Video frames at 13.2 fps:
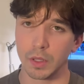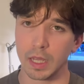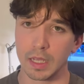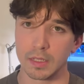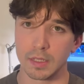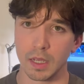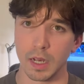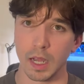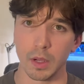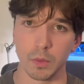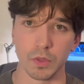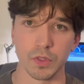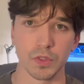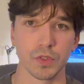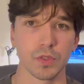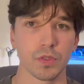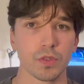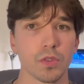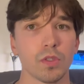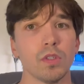I said, I
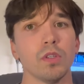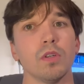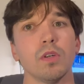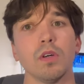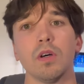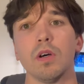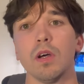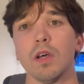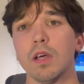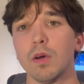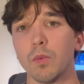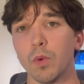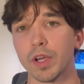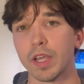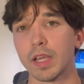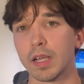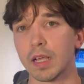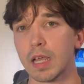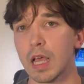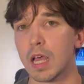was
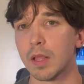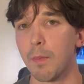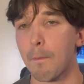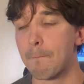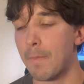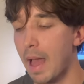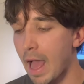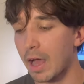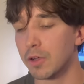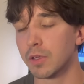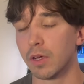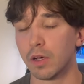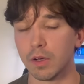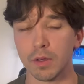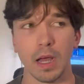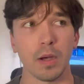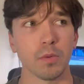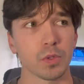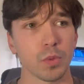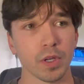
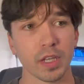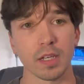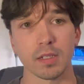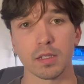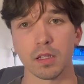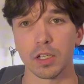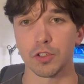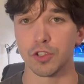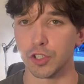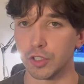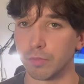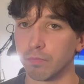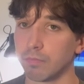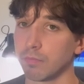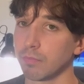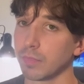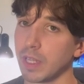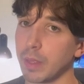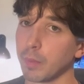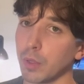working as an electrician, same